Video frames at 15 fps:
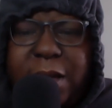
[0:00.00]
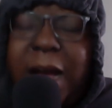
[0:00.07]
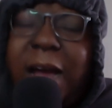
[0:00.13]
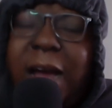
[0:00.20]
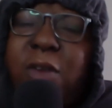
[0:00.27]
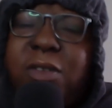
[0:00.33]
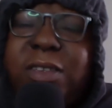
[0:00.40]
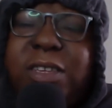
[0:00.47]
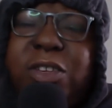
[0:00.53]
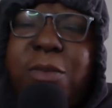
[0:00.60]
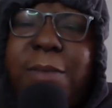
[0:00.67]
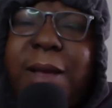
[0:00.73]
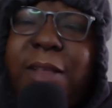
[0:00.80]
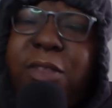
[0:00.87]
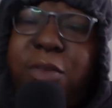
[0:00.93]
I don't see you,
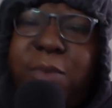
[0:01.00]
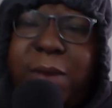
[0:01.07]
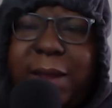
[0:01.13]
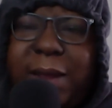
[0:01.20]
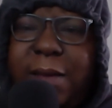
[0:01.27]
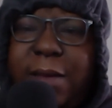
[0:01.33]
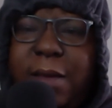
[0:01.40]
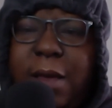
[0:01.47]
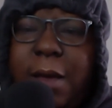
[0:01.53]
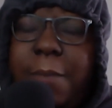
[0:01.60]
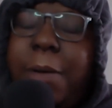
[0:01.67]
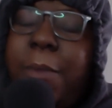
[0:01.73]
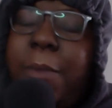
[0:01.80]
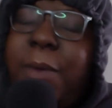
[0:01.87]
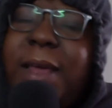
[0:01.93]
man, doing that.
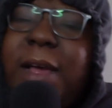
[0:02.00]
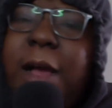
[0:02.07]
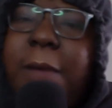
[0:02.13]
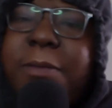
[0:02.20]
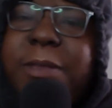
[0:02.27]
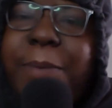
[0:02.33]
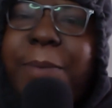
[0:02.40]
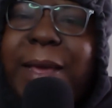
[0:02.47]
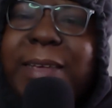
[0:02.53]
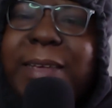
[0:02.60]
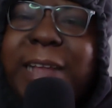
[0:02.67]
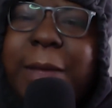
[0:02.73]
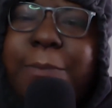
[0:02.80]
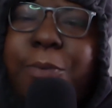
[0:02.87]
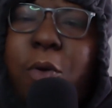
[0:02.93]
But when it comes to players
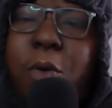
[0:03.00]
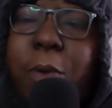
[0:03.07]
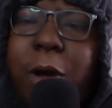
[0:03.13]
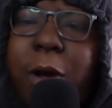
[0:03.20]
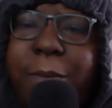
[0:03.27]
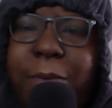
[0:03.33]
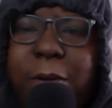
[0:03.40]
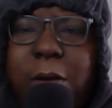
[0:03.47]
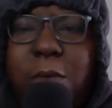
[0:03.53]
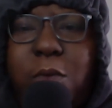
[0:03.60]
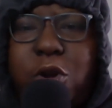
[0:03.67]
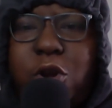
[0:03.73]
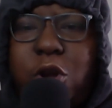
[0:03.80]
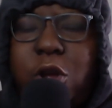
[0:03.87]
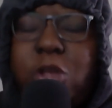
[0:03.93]
like Paul Pogba and
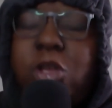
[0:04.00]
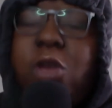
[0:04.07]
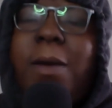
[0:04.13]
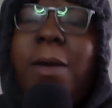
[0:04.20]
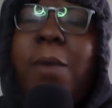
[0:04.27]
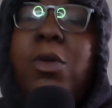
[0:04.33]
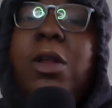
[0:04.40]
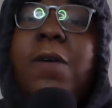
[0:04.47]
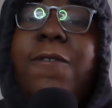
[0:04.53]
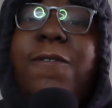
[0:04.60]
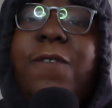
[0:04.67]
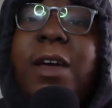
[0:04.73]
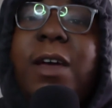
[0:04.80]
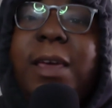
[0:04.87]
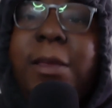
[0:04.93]
whatnot, you, man, want to
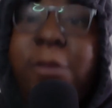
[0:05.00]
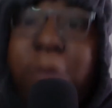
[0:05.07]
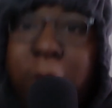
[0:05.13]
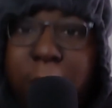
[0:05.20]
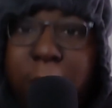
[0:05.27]
fucking